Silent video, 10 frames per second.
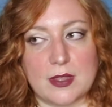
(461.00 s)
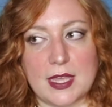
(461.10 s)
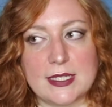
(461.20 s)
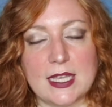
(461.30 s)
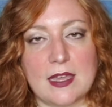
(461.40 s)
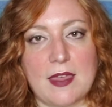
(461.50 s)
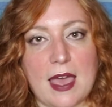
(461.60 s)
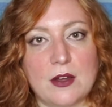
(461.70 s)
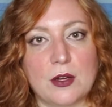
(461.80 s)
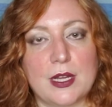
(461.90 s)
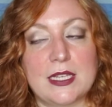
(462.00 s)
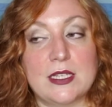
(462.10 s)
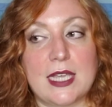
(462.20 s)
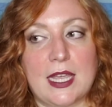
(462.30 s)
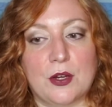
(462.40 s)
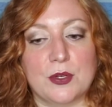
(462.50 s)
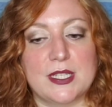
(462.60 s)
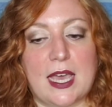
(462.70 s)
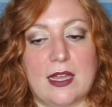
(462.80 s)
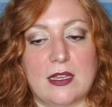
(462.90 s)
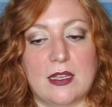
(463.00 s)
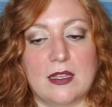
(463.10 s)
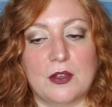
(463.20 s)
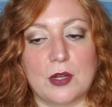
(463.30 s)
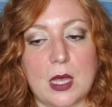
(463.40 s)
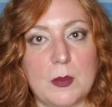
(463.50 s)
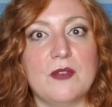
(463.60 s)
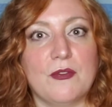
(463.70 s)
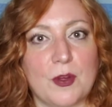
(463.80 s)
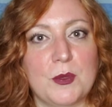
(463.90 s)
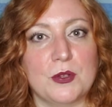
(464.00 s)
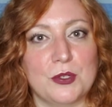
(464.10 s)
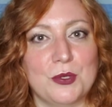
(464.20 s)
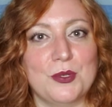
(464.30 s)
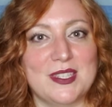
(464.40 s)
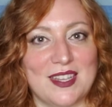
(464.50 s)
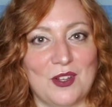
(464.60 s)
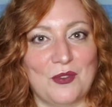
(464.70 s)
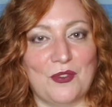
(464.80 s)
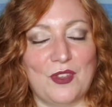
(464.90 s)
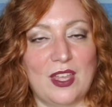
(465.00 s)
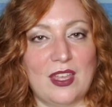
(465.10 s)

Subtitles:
Things like that are indicators that you're coming from your true self.